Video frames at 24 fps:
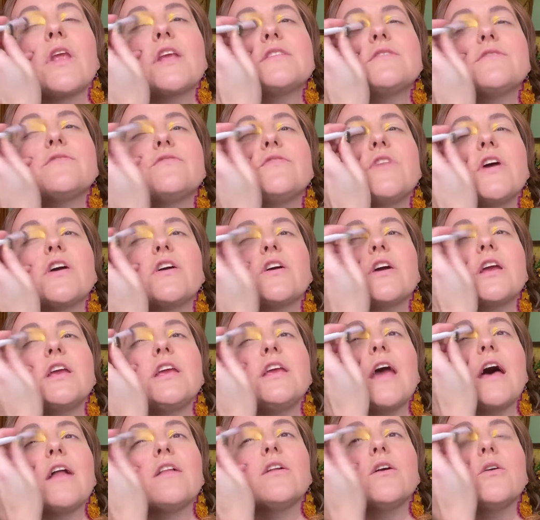it's a very
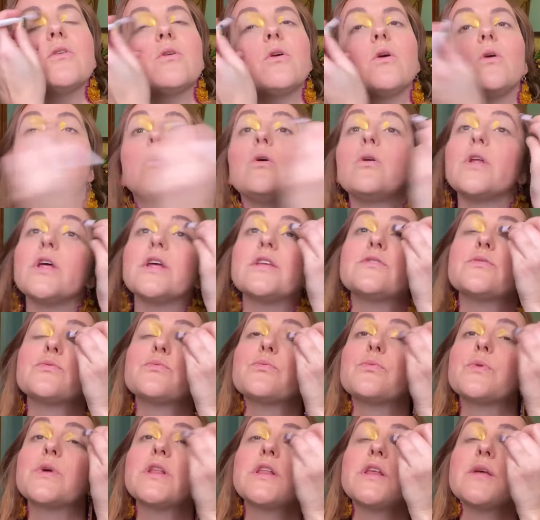yellow gold. It's
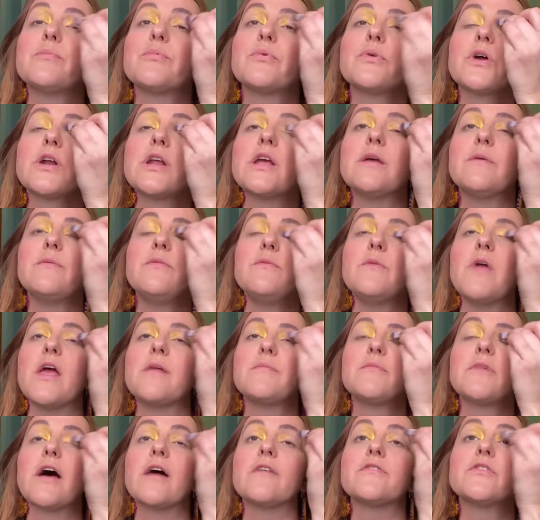really pretty.
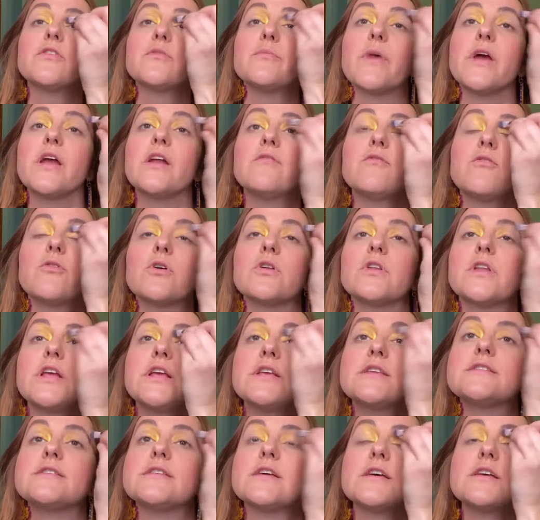Named after Made of
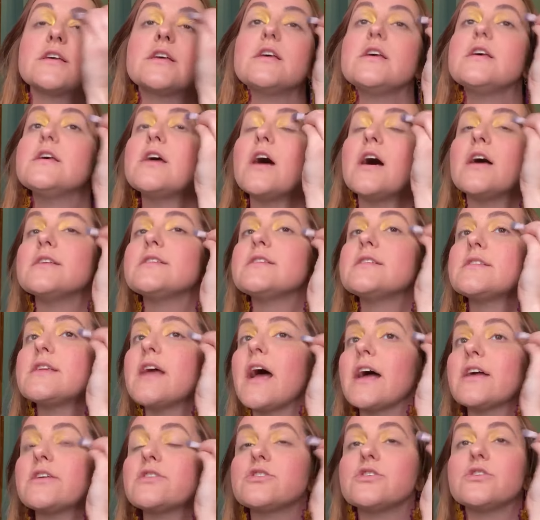Orleans, a
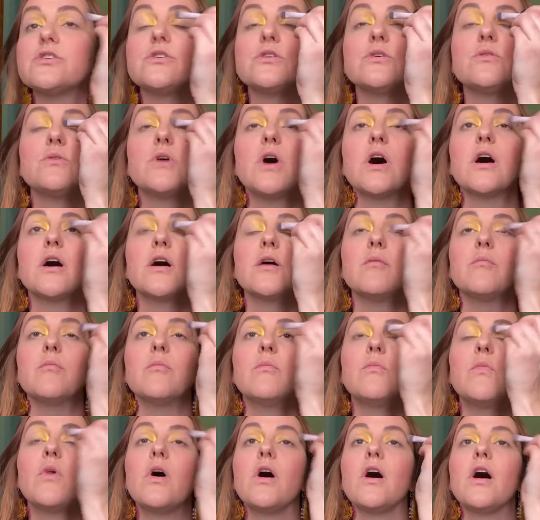statue
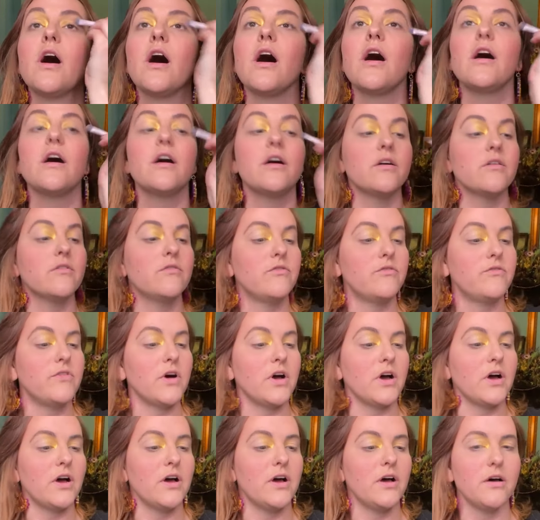
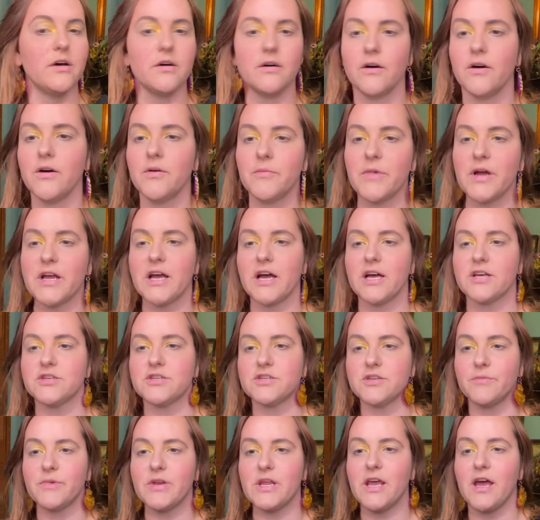oh my gosh,
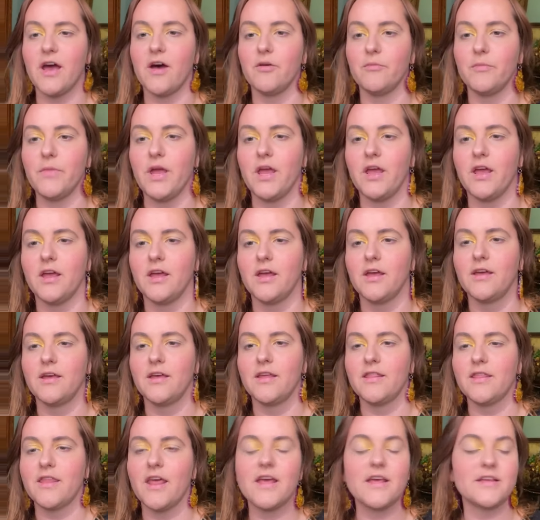somebody help me.
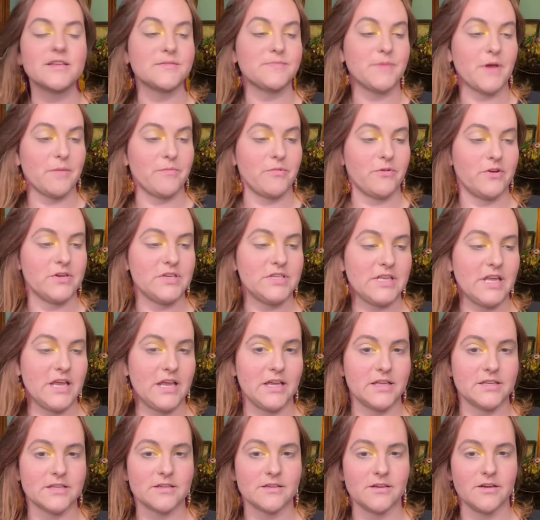Thanks, Pepper. It's
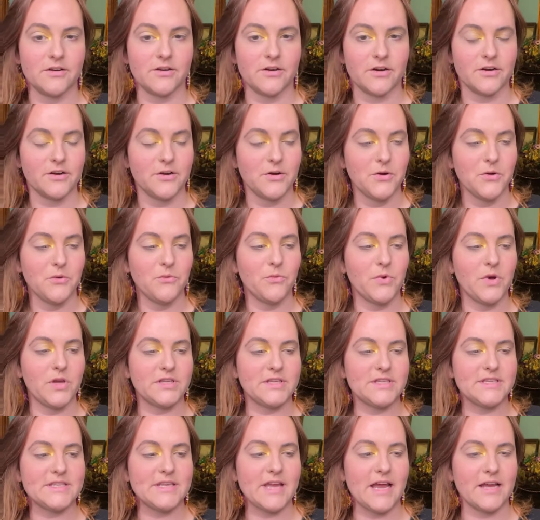saying it's glitter.
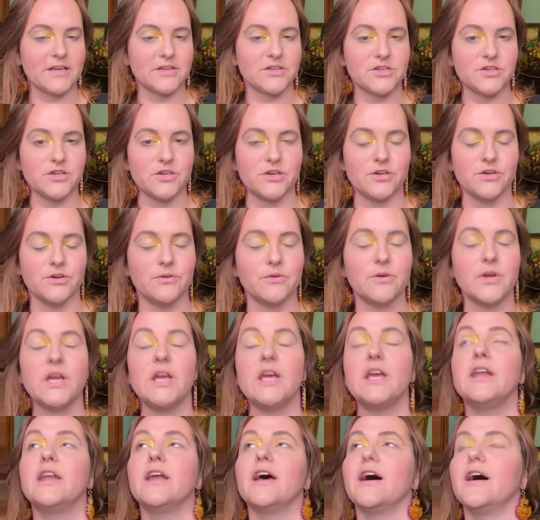What statue
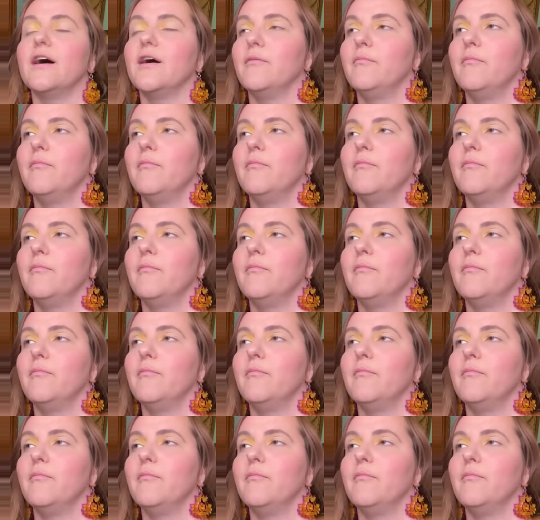in,